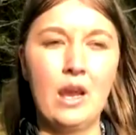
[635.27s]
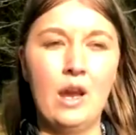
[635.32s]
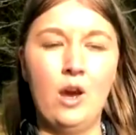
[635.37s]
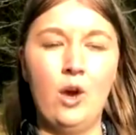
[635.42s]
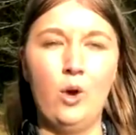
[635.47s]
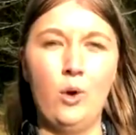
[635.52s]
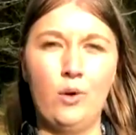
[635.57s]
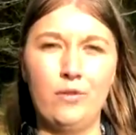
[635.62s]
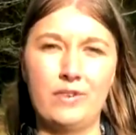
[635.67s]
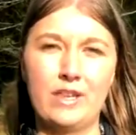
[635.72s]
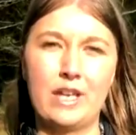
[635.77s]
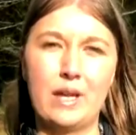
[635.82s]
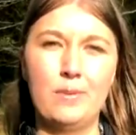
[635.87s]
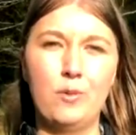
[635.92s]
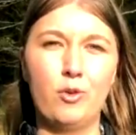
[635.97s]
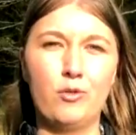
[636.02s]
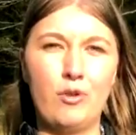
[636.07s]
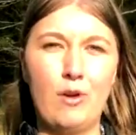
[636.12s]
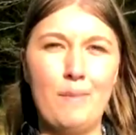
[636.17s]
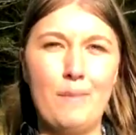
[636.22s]
Or if they come
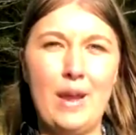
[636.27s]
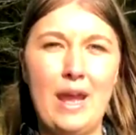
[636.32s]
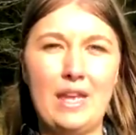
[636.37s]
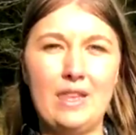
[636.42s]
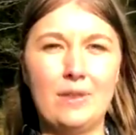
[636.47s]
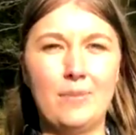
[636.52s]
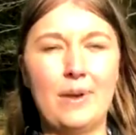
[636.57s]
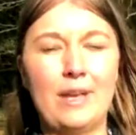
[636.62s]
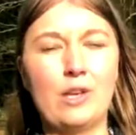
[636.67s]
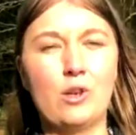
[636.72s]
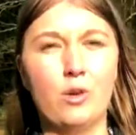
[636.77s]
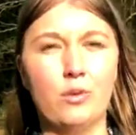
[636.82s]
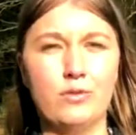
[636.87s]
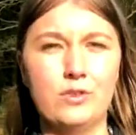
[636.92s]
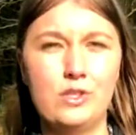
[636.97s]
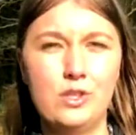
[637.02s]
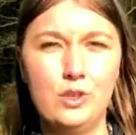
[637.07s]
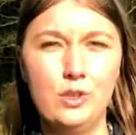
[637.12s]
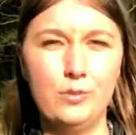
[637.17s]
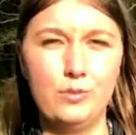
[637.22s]
over in May, they might go for
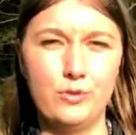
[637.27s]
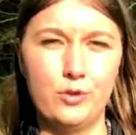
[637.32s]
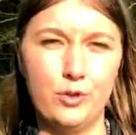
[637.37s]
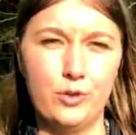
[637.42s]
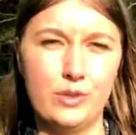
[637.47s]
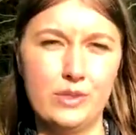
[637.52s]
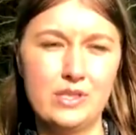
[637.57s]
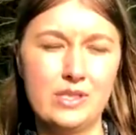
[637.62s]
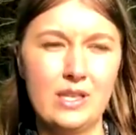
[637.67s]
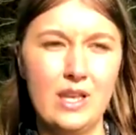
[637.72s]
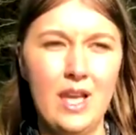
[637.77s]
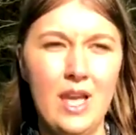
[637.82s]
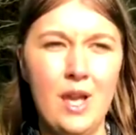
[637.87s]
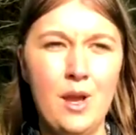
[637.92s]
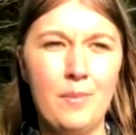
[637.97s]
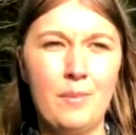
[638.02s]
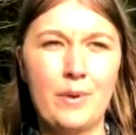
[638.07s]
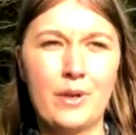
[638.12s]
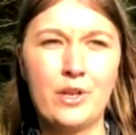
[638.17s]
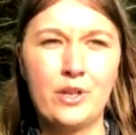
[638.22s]
2 broods.
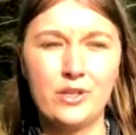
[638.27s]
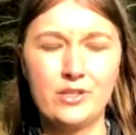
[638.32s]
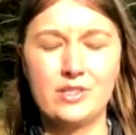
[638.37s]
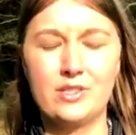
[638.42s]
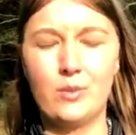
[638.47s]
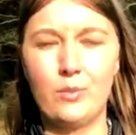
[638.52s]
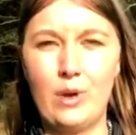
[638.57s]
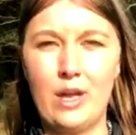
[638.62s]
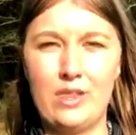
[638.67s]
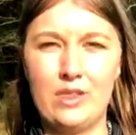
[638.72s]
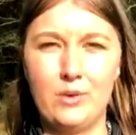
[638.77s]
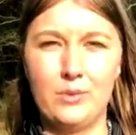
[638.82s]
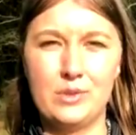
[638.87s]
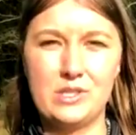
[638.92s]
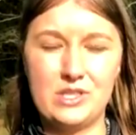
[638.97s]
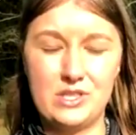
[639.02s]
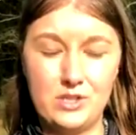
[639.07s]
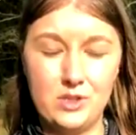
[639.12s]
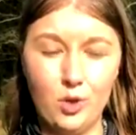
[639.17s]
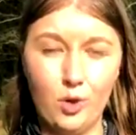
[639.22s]
Because the weather was
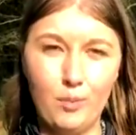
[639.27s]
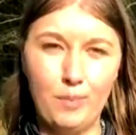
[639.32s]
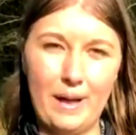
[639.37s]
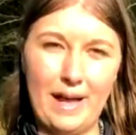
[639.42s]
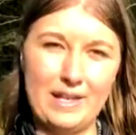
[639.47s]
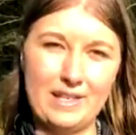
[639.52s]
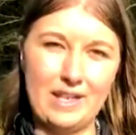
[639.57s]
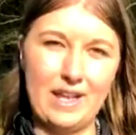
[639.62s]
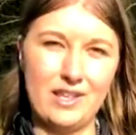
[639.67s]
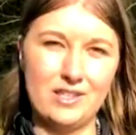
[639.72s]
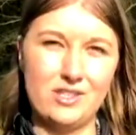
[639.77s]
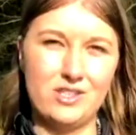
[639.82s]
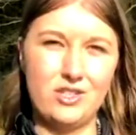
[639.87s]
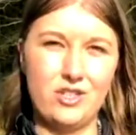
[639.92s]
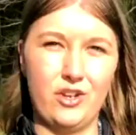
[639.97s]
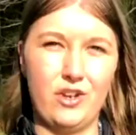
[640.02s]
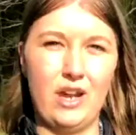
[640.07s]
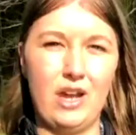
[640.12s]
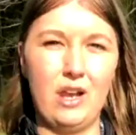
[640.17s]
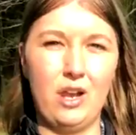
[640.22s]
so bad last
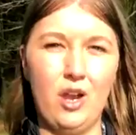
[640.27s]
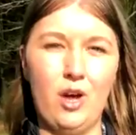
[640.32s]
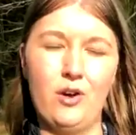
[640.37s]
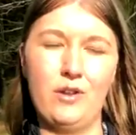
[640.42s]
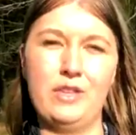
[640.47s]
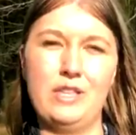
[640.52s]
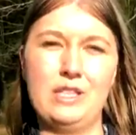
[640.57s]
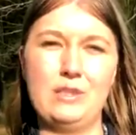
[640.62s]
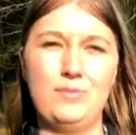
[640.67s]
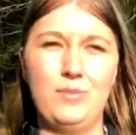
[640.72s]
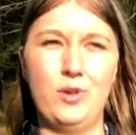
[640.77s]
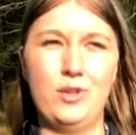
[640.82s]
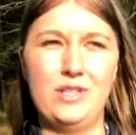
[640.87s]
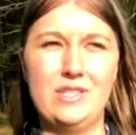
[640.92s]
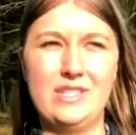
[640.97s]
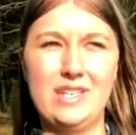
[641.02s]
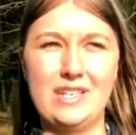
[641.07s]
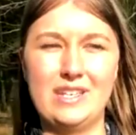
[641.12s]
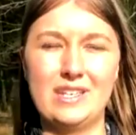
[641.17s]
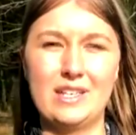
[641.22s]
year, a lot of these birds
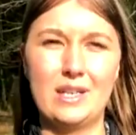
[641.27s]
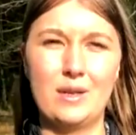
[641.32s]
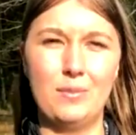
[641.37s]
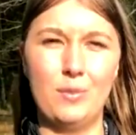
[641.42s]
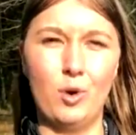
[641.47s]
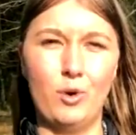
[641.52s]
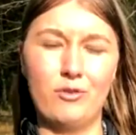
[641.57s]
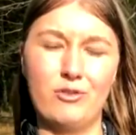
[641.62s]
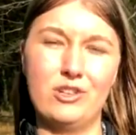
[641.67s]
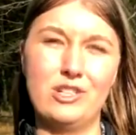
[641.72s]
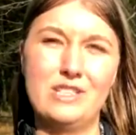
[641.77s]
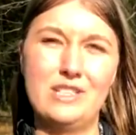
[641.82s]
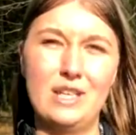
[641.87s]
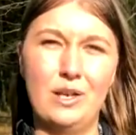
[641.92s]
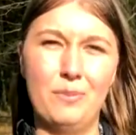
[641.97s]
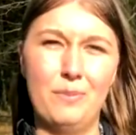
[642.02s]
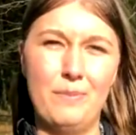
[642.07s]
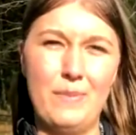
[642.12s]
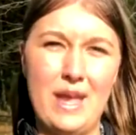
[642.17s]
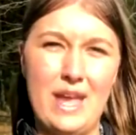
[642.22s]
didn't come over until
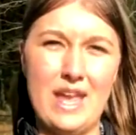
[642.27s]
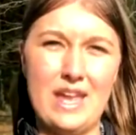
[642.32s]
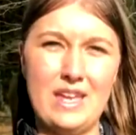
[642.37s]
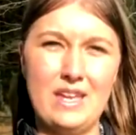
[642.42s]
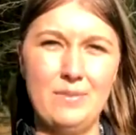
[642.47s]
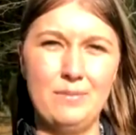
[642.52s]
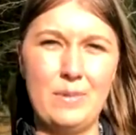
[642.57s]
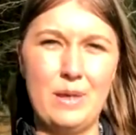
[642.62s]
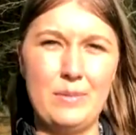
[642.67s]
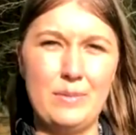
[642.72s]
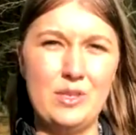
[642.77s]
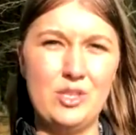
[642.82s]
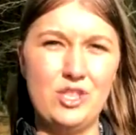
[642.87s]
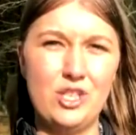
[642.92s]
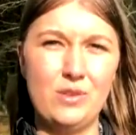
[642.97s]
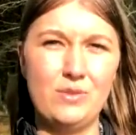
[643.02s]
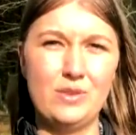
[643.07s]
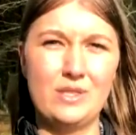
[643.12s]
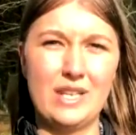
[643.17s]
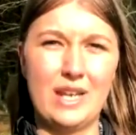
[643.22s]
May, maybe
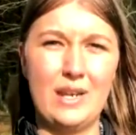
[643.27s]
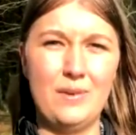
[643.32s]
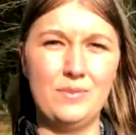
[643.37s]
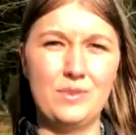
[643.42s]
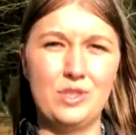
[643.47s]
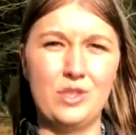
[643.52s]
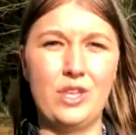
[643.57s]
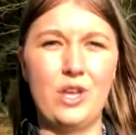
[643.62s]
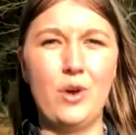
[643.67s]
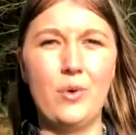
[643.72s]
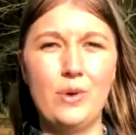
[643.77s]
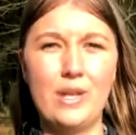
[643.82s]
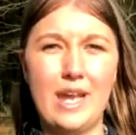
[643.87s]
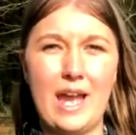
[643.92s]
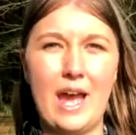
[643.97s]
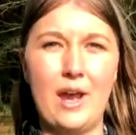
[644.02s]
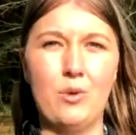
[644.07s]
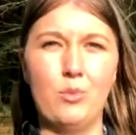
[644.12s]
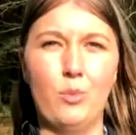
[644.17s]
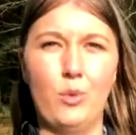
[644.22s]
June time, so they only
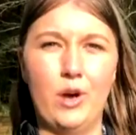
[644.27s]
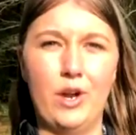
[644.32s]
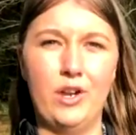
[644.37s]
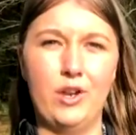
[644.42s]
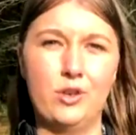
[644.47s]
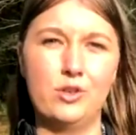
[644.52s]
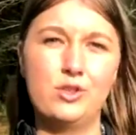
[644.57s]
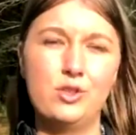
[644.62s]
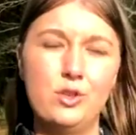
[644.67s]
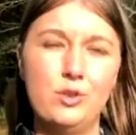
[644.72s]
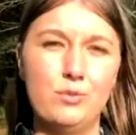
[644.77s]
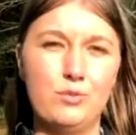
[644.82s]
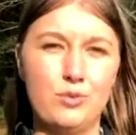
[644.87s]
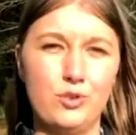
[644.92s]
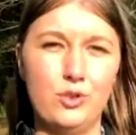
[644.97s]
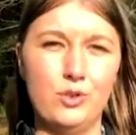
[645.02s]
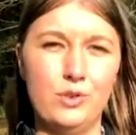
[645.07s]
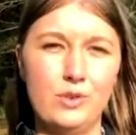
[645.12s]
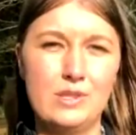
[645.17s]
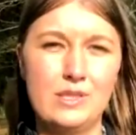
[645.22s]
had 1 or 2
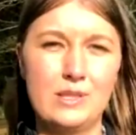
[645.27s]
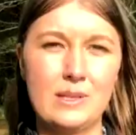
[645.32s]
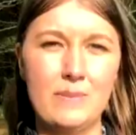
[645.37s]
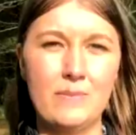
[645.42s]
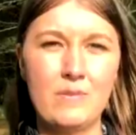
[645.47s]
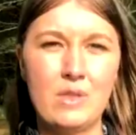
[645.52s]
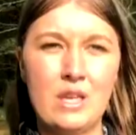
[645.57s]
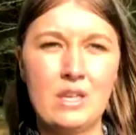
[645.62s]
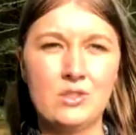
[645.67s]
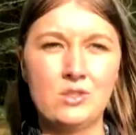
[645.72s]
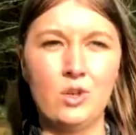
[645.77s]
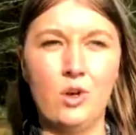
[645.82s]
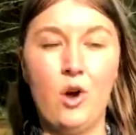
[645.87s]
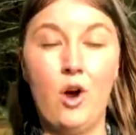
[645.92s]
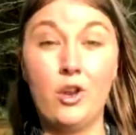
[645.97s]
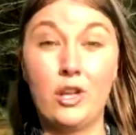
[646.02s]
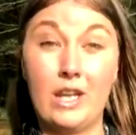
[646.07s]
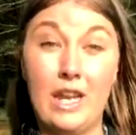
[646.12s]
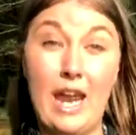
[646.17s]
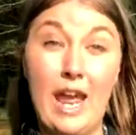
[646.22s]
broods. So
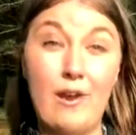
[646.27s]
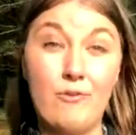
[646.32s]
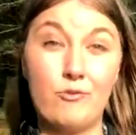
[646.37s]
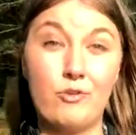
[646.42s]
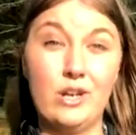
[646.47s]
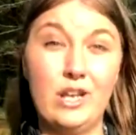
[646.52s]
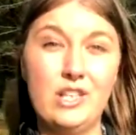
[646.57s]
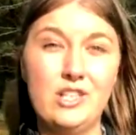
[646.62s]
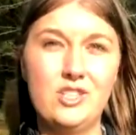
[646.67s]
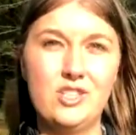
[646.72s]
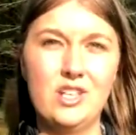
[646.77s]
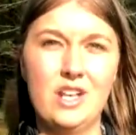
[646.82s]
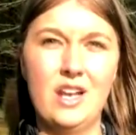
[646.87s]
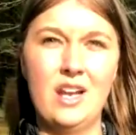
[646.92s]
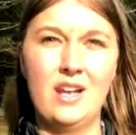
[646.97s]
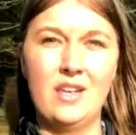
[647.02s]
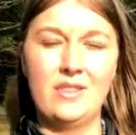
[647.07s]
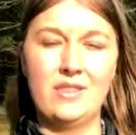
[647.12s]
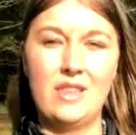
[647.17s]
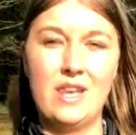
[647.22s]
on average,
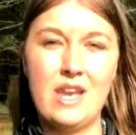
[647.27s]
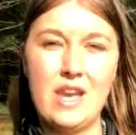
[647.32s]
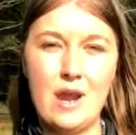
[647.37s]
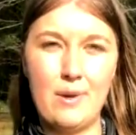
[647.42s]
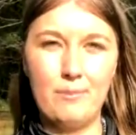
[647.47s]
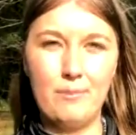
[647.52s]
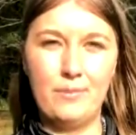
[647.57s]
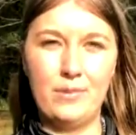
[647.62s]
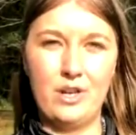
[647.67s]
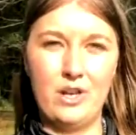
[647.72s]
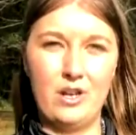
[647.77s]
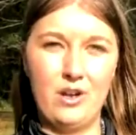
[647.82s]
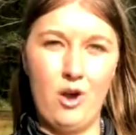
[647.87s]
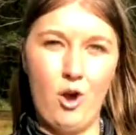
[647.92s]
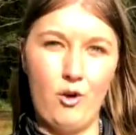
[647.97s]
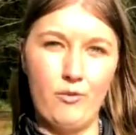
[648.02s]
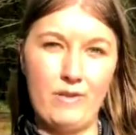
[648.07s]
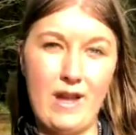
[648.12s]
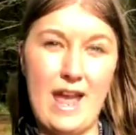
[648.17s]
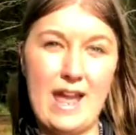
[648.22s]
the number
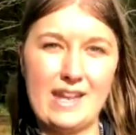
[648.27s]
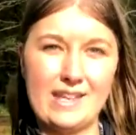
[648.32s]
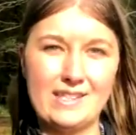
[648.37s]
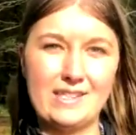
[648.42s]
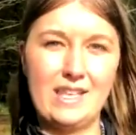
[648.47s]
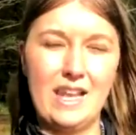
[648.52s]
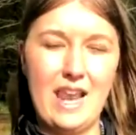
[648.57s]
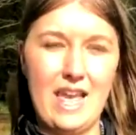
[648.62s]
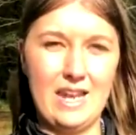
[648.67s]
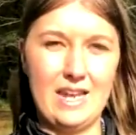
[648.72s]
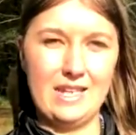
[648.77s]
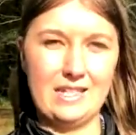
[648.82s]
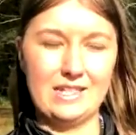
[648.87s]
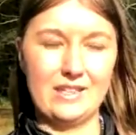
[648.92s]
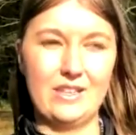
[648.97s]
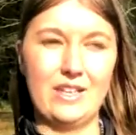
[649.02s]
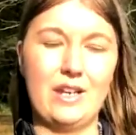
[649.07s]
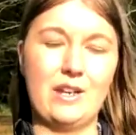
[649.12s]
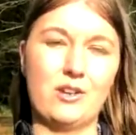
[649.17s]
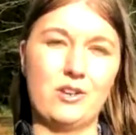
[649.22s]
of eggs laid and
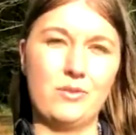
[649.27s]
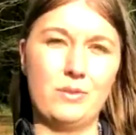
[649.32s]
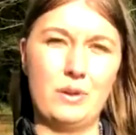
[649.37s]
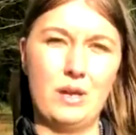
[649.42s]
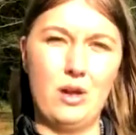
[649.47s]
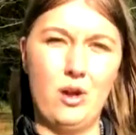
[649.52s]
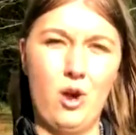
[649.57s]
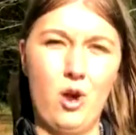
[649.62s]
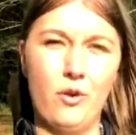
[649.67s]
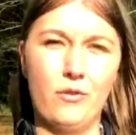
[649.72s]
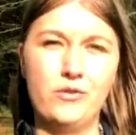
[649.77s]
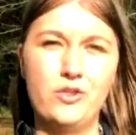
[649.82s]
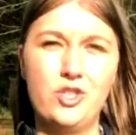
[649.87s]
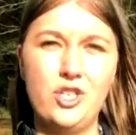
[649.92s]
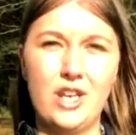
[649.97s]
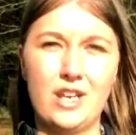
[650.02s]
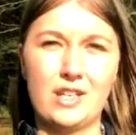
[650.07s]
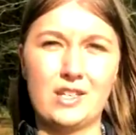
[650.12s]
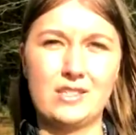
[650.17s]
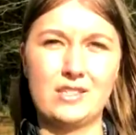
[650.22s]
the number of
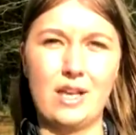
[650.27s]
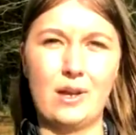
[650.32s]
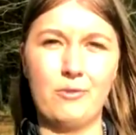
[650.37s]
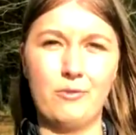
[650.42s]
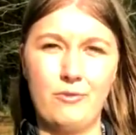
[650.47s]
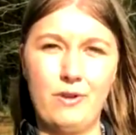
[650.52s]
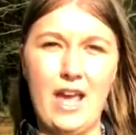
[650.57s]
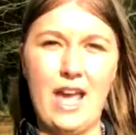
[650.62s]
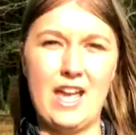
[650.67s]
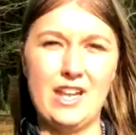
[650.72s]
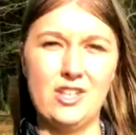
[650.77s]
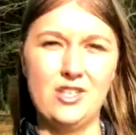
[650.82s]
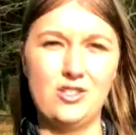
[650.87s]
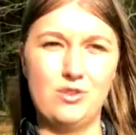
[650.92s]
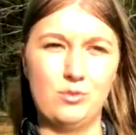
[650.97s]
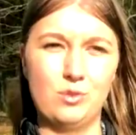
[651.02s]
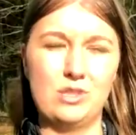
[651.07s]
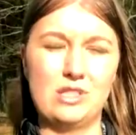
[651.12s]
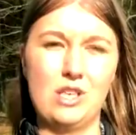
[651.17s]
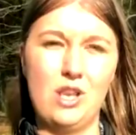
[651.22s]
chicks that fledged
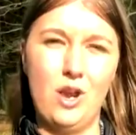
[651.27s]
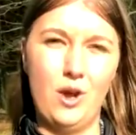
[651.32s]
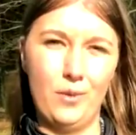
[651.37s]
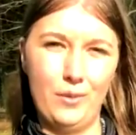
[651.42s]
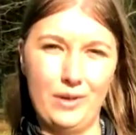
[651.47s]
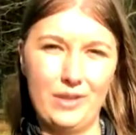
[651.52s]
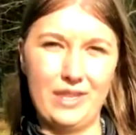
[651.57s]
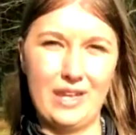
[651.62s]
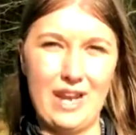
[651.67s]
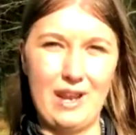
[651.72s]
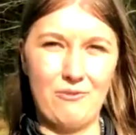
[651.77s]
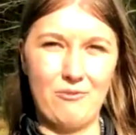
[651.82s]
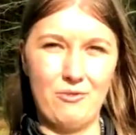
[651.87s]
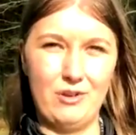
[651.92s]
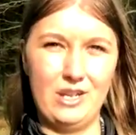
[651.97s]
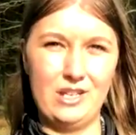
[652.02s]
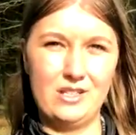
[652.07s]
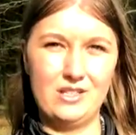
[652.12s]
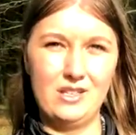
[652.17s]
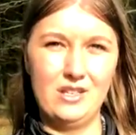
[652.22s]
was lower than
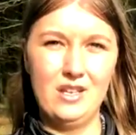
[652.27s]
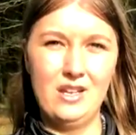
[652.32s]
average.